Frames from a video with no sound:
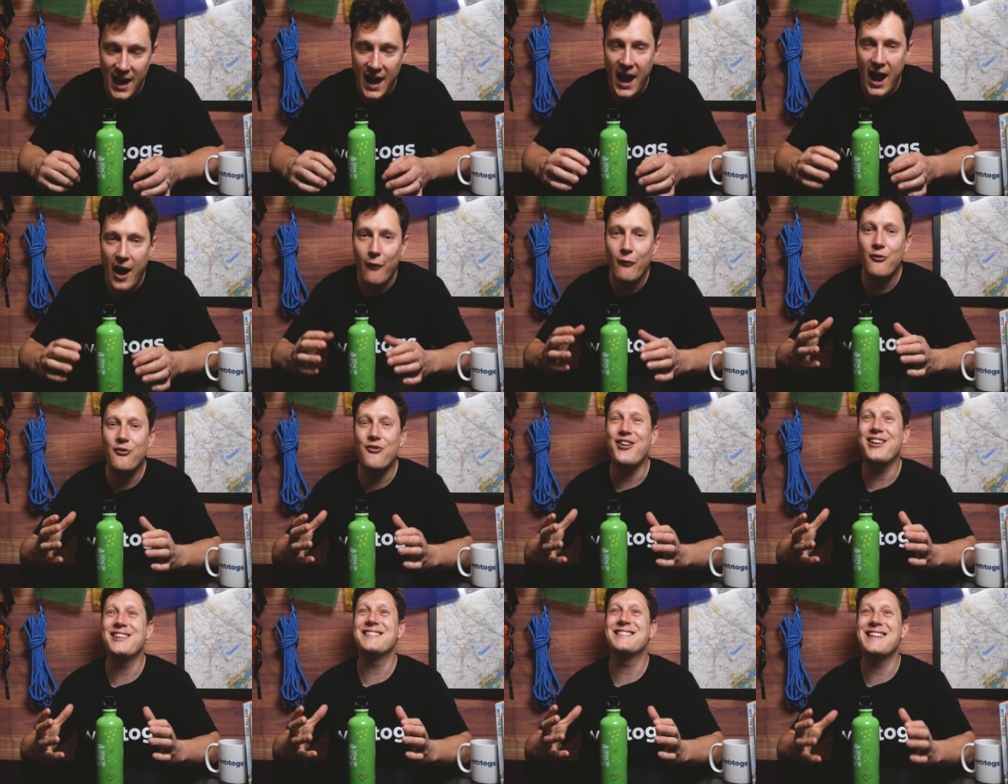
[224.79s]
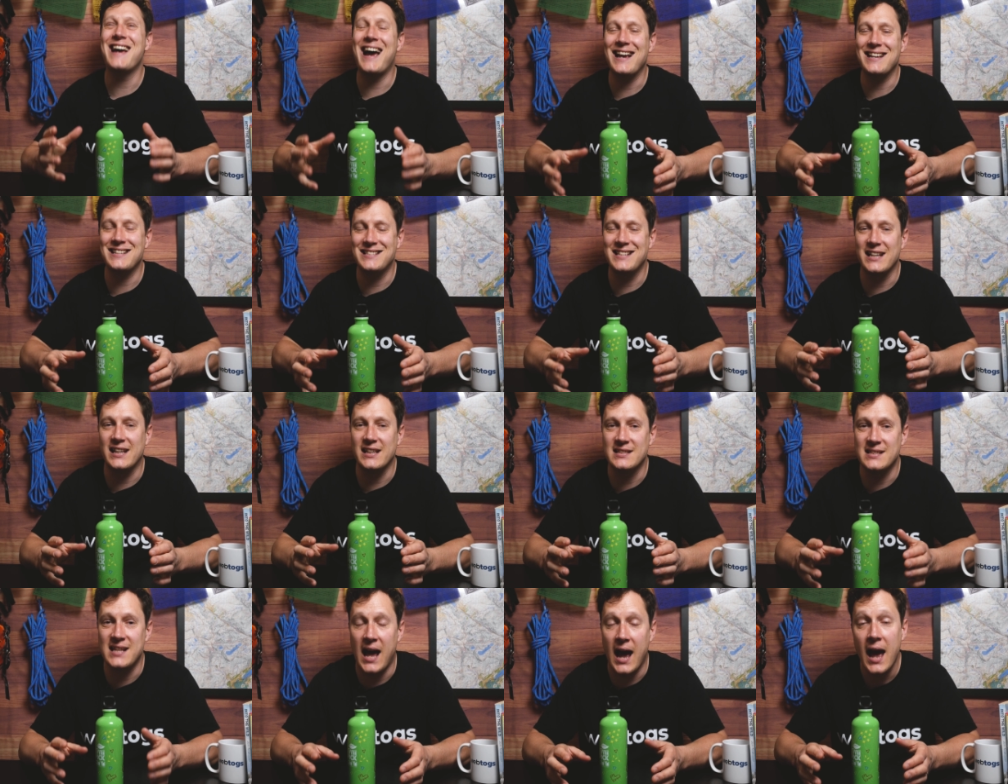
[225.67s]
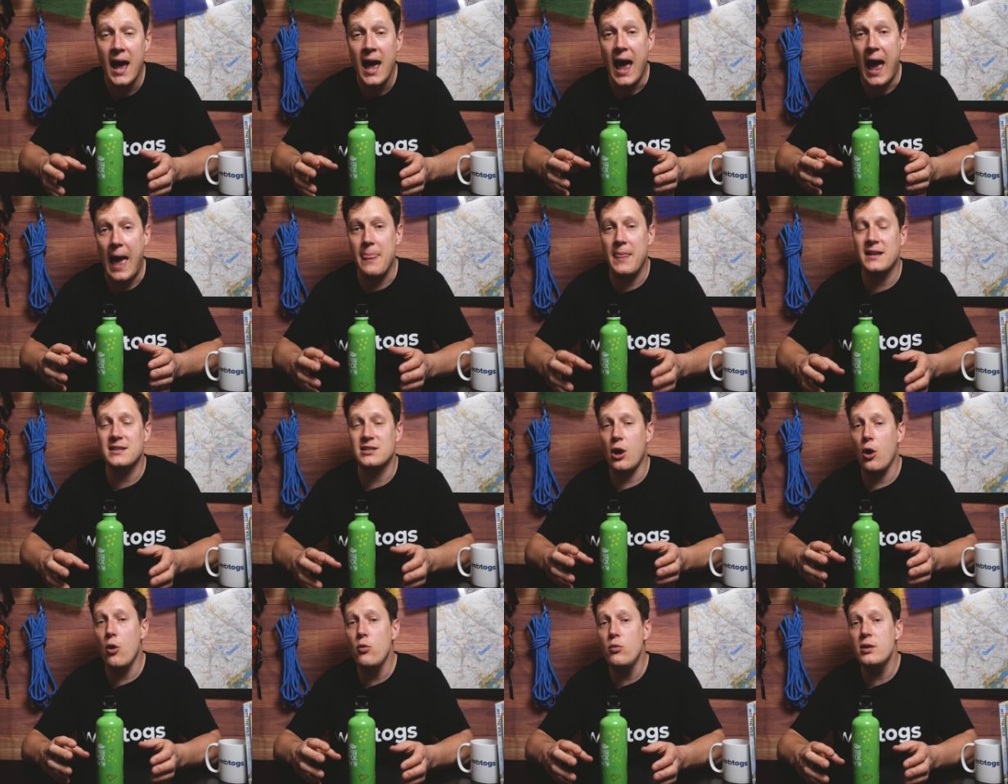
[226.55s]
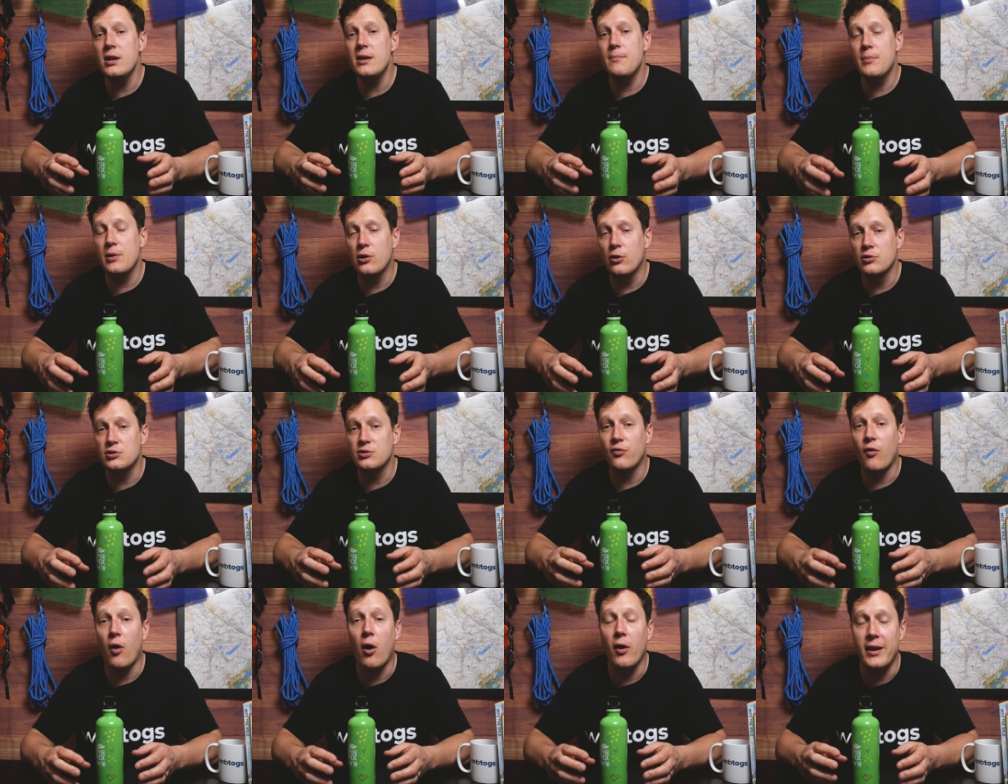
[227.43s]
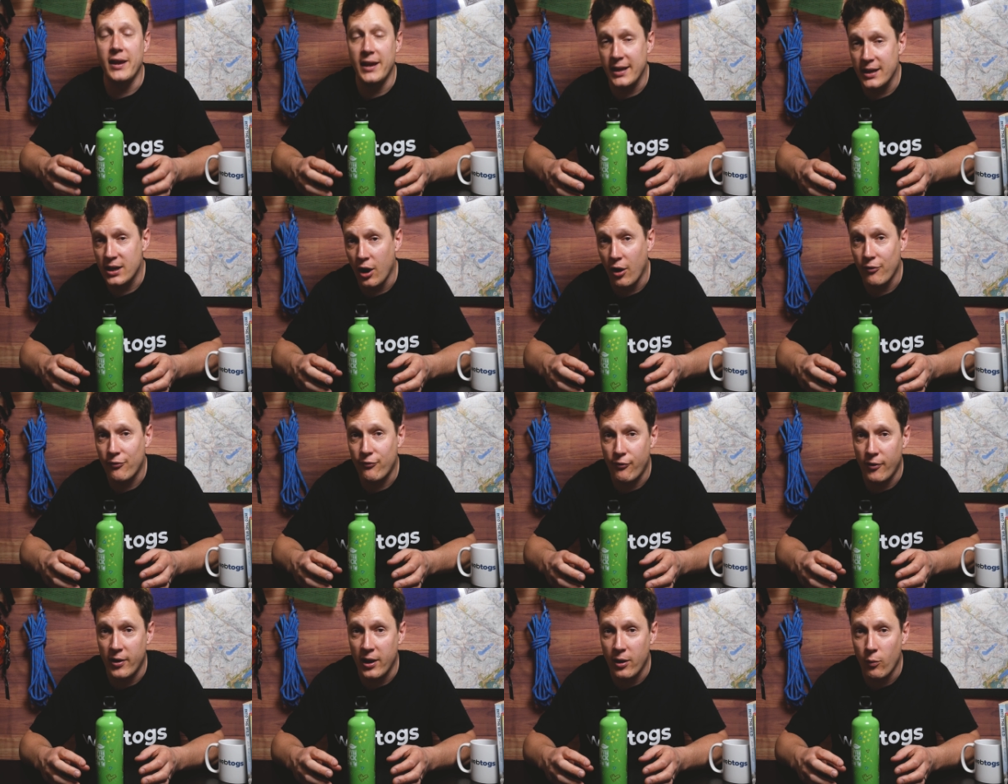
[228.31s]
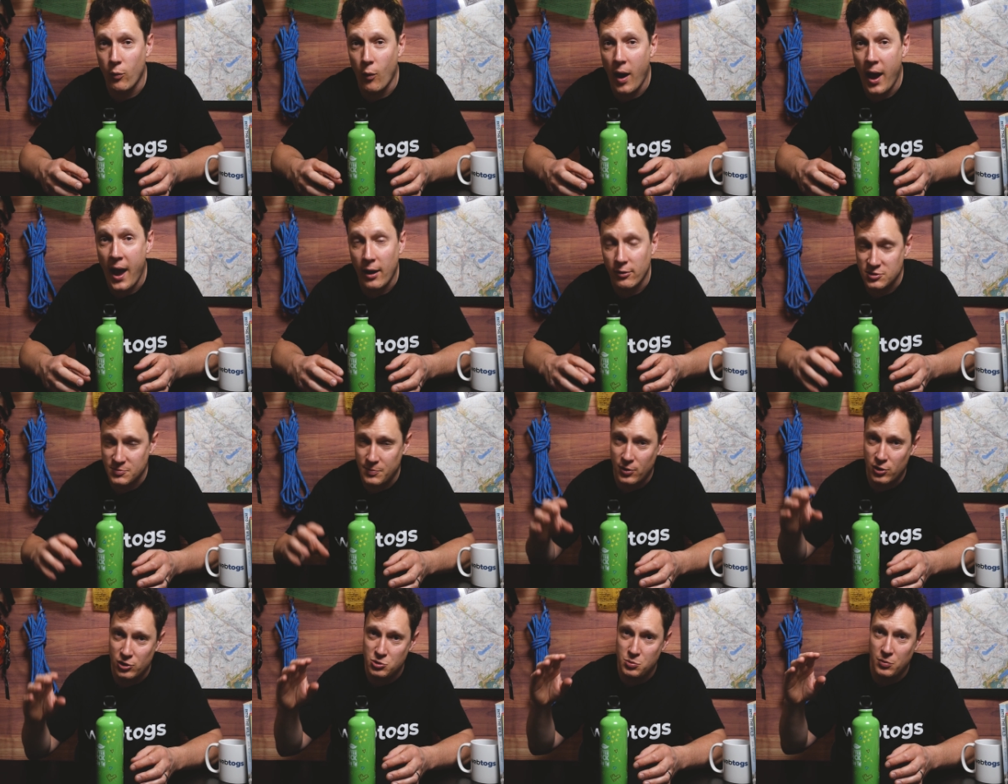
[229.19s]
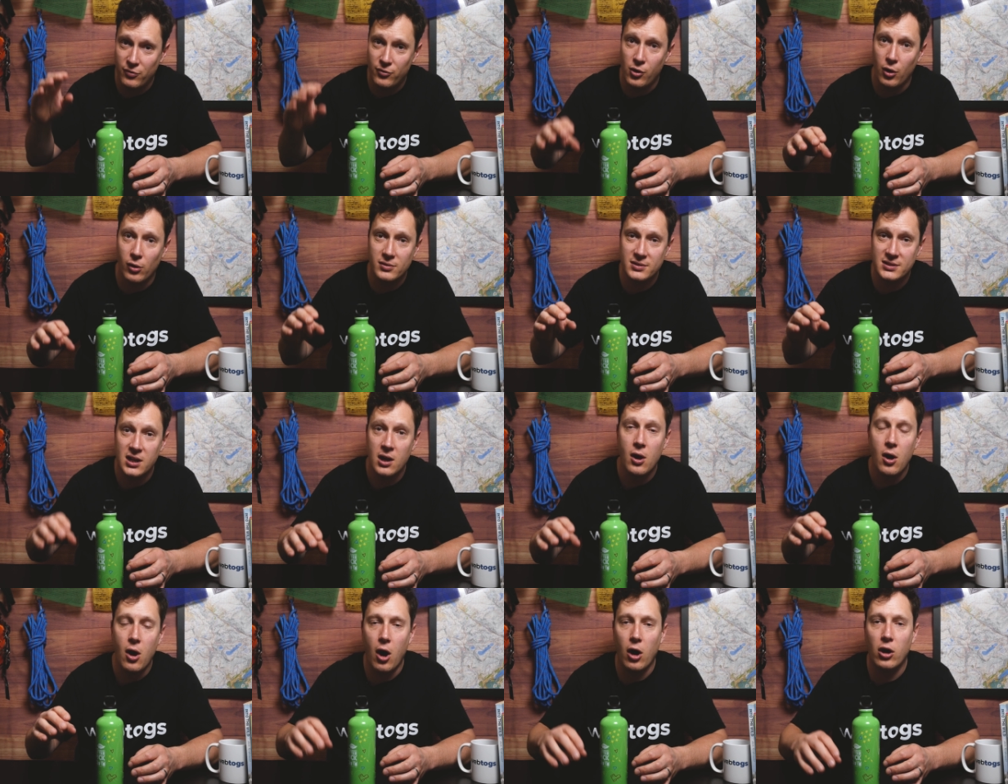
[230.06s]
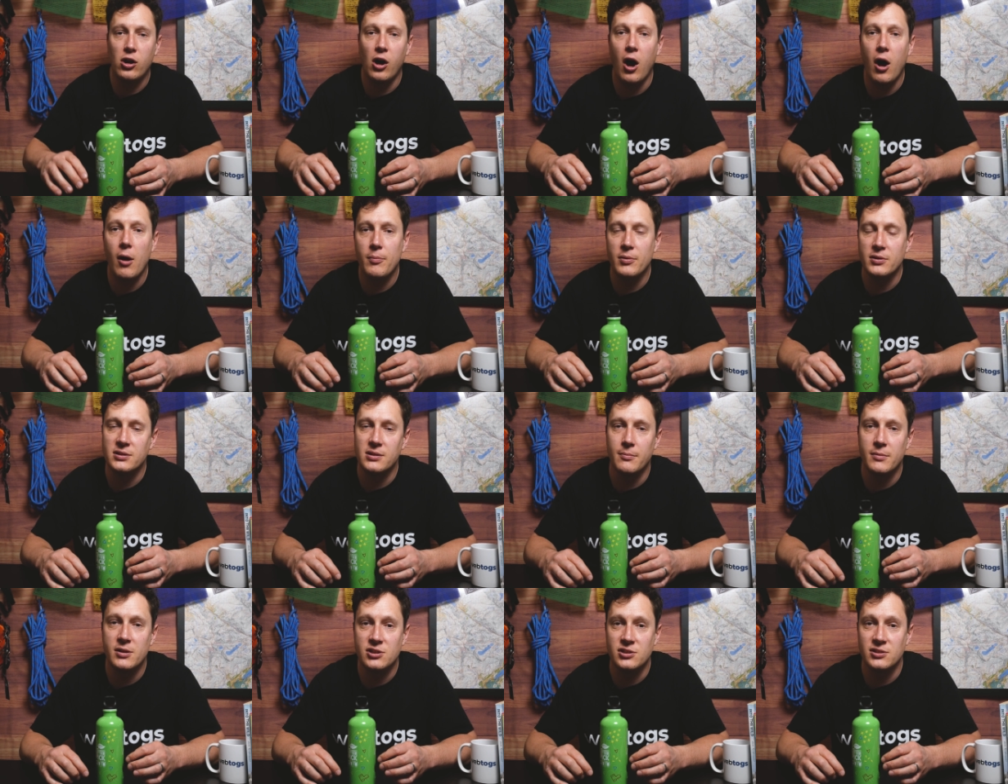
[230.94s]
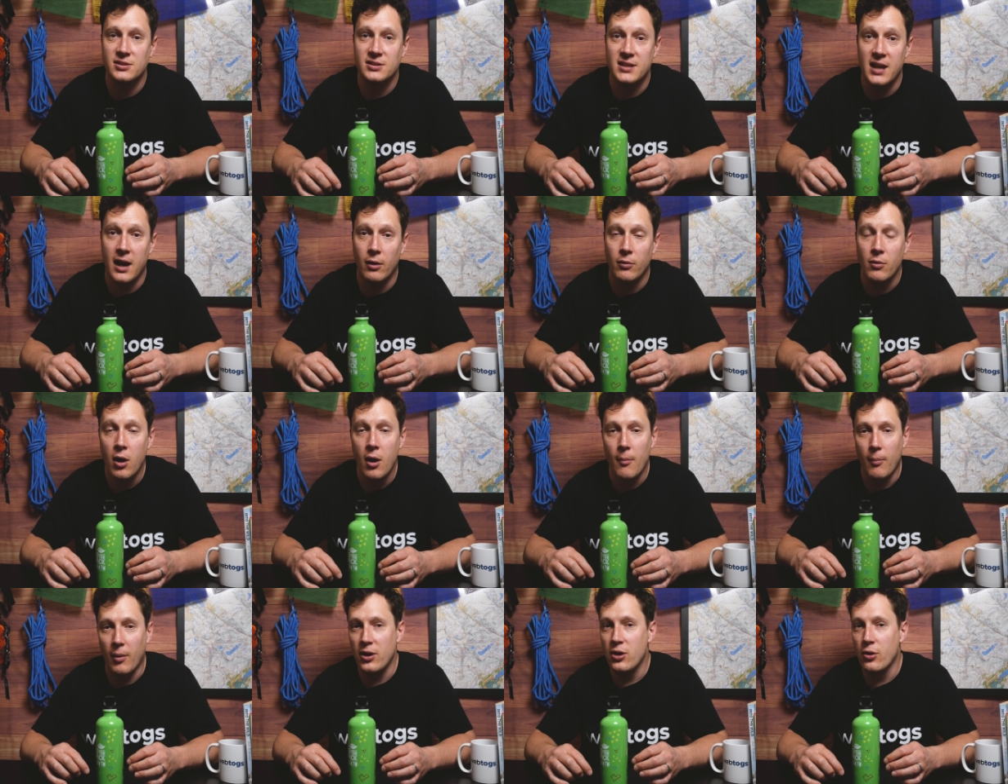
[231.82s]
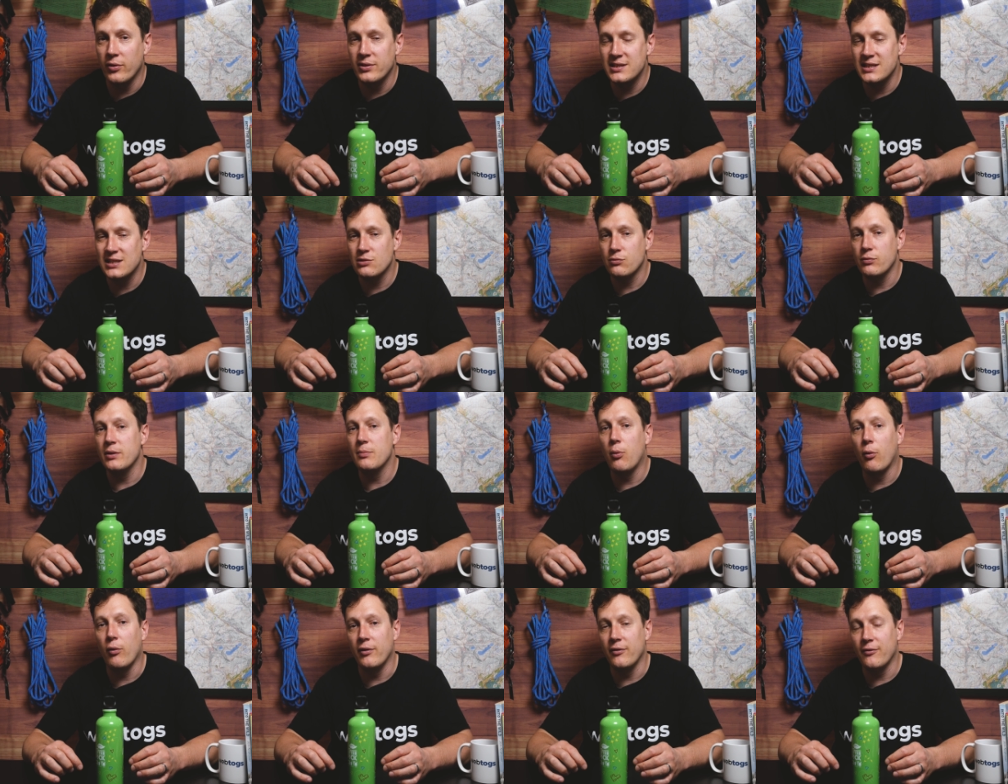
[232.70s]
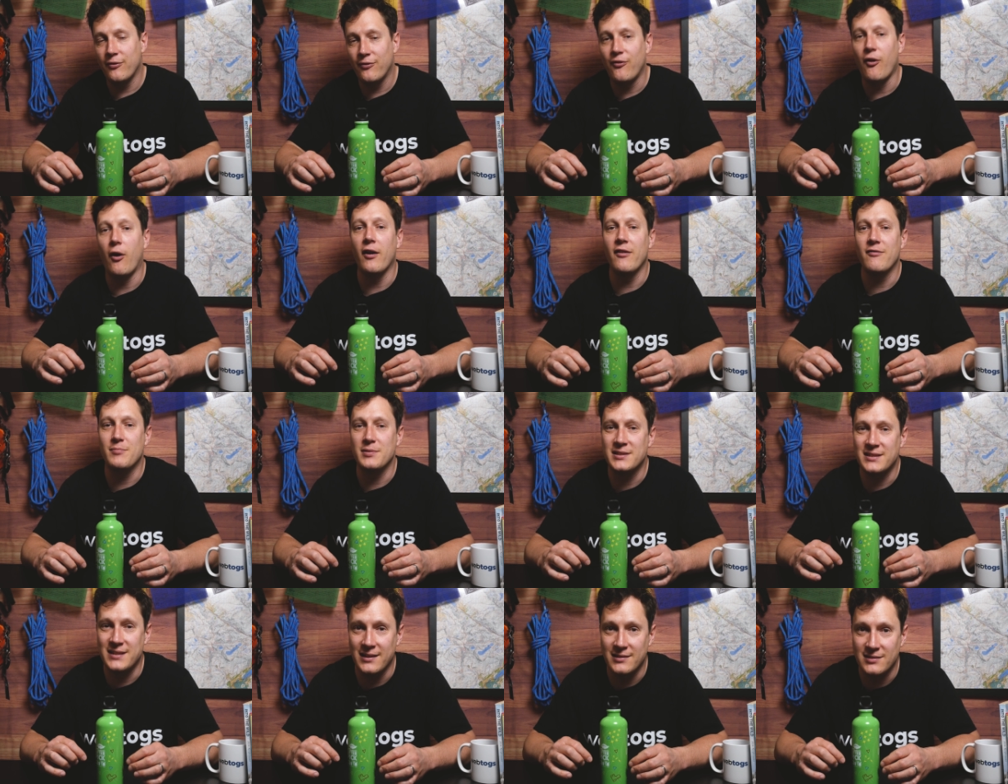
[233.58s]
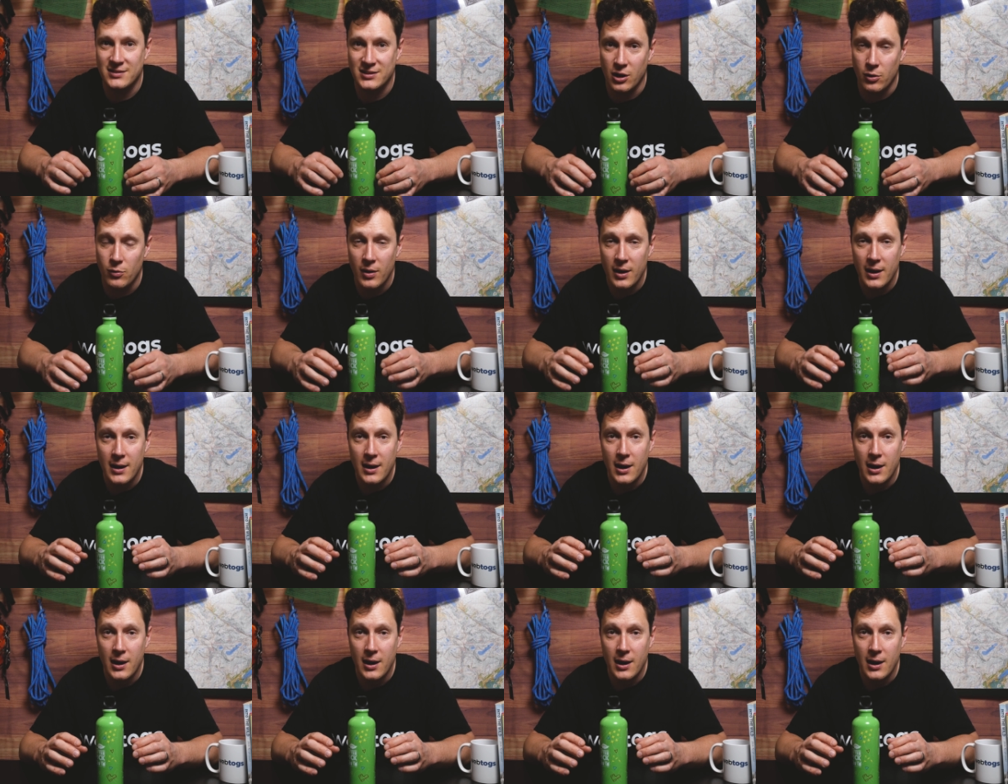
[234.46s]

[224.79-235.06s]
How fantastic is that? And that's only because of our eco-friendly warehouse, because we've got our carbon emissions down by 93.5%. So